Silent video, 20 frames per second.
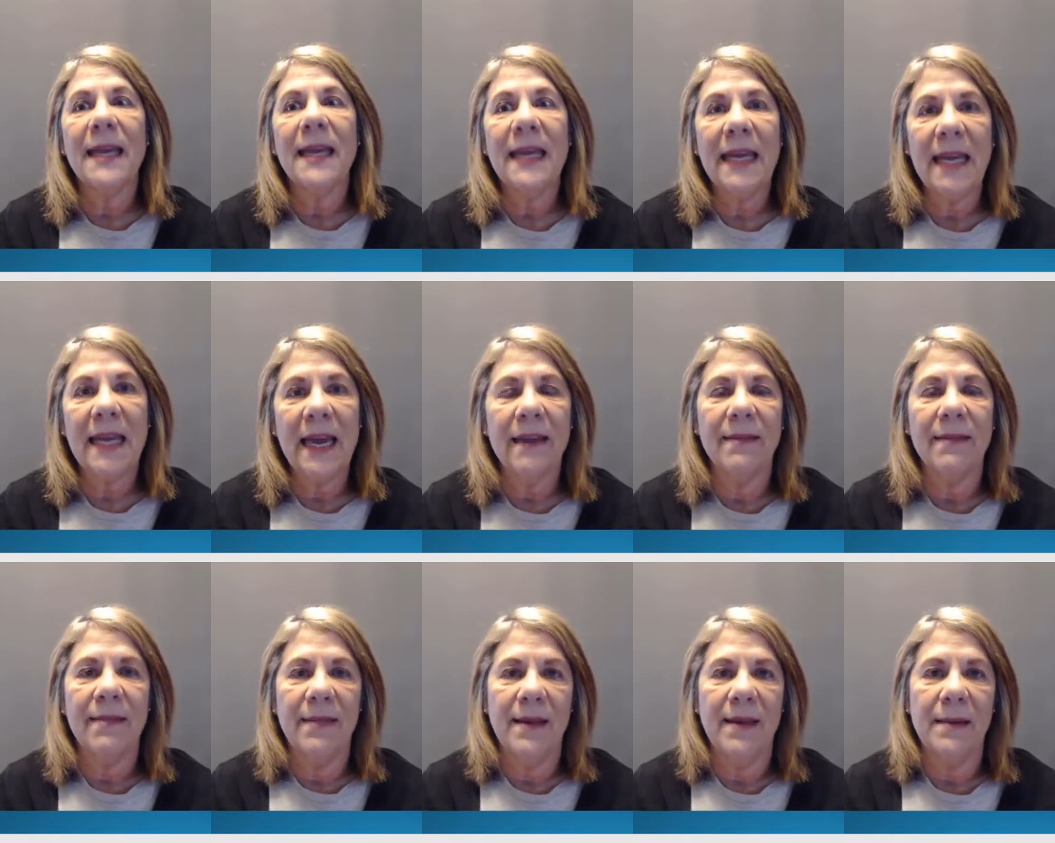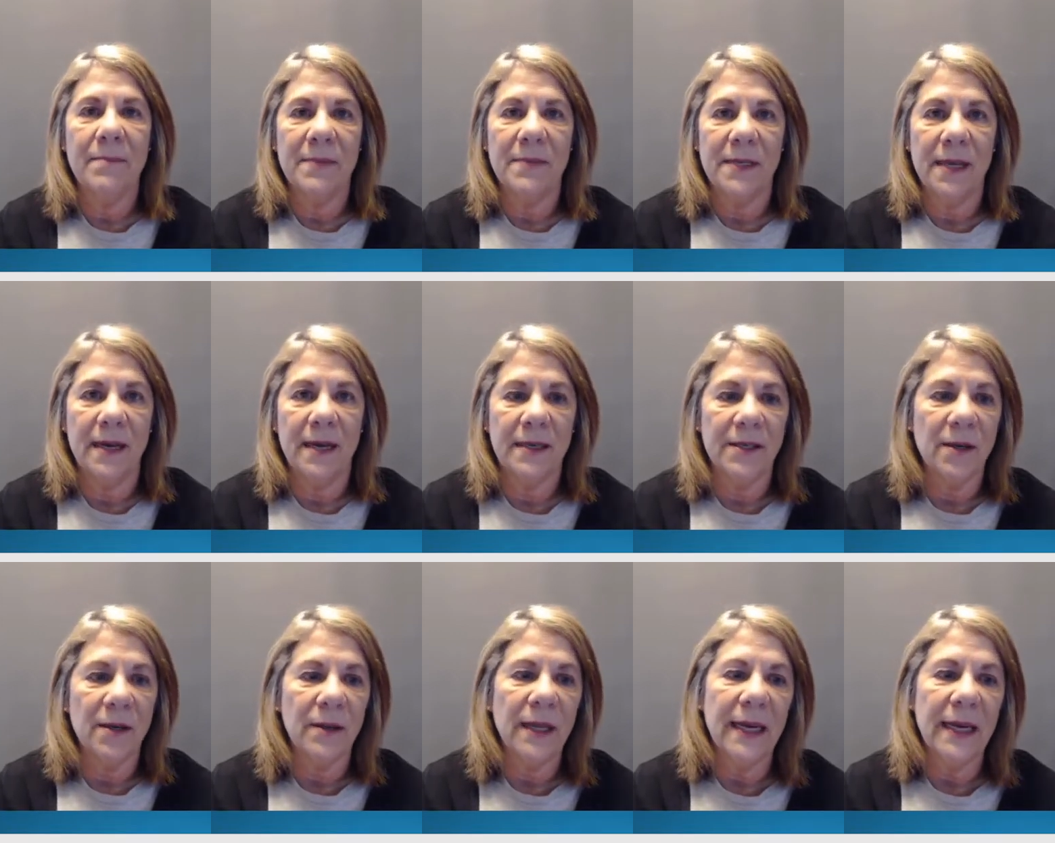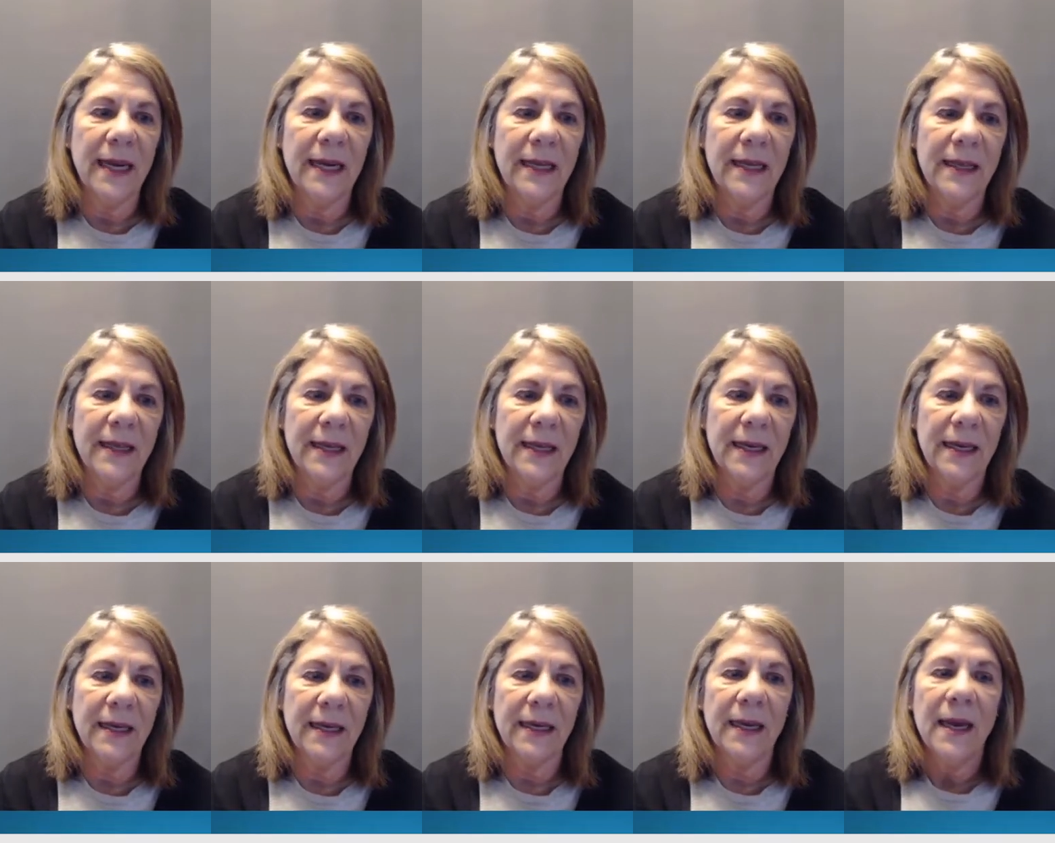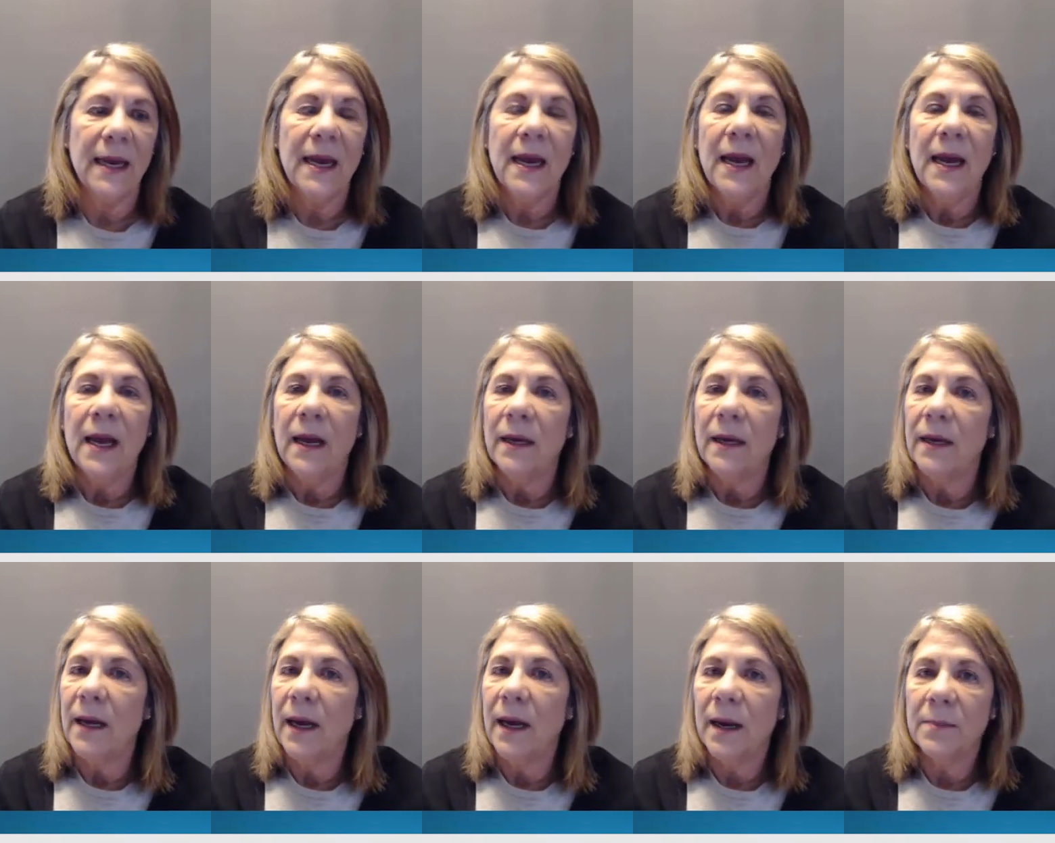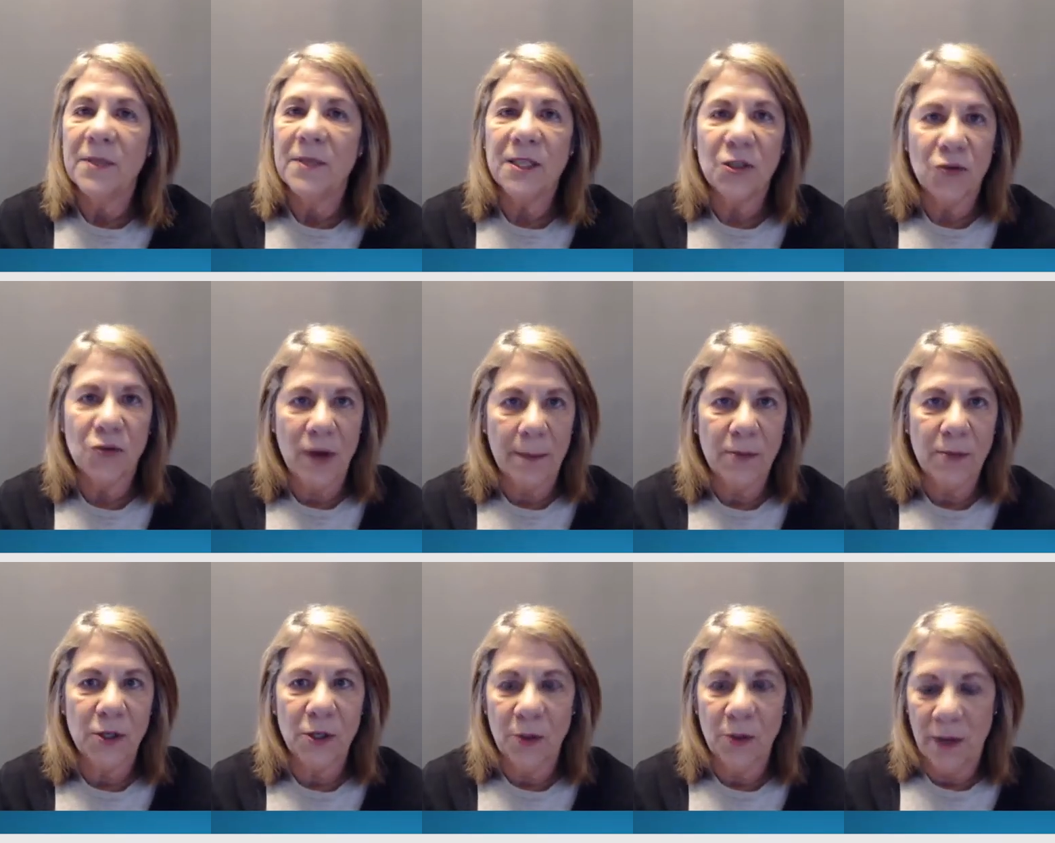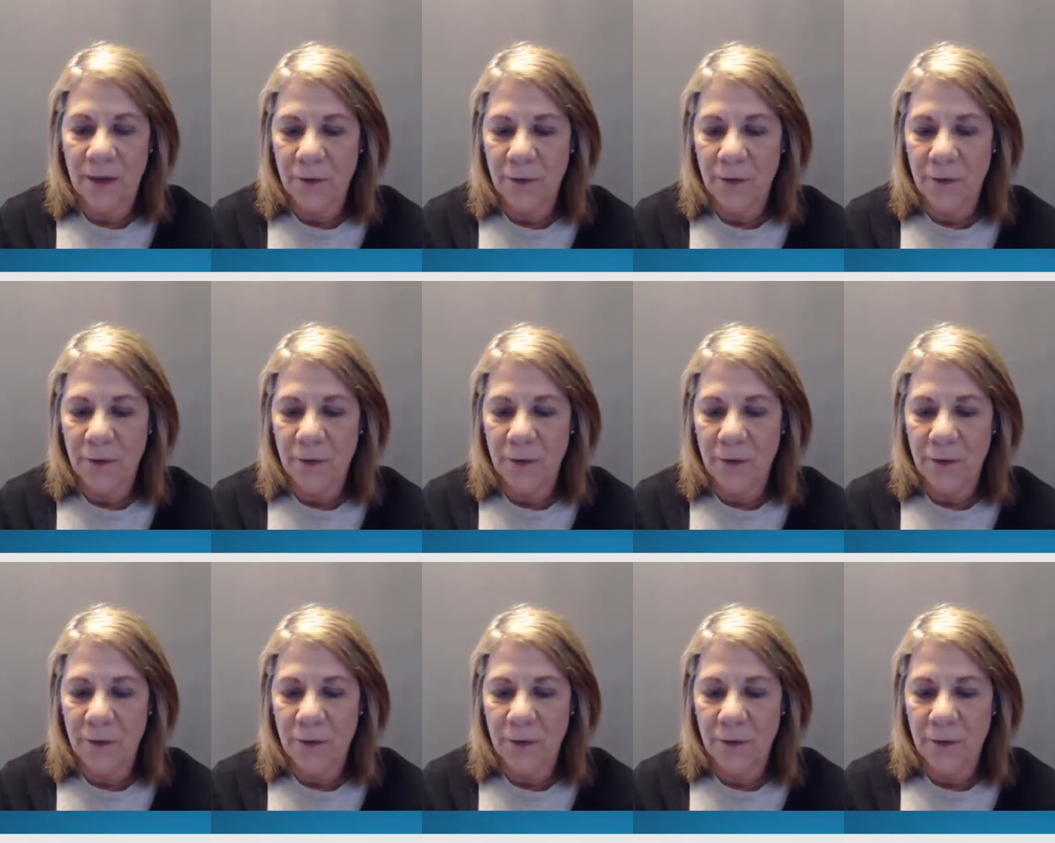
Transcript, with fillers: and get them done. Don't let anything um, disrupt you.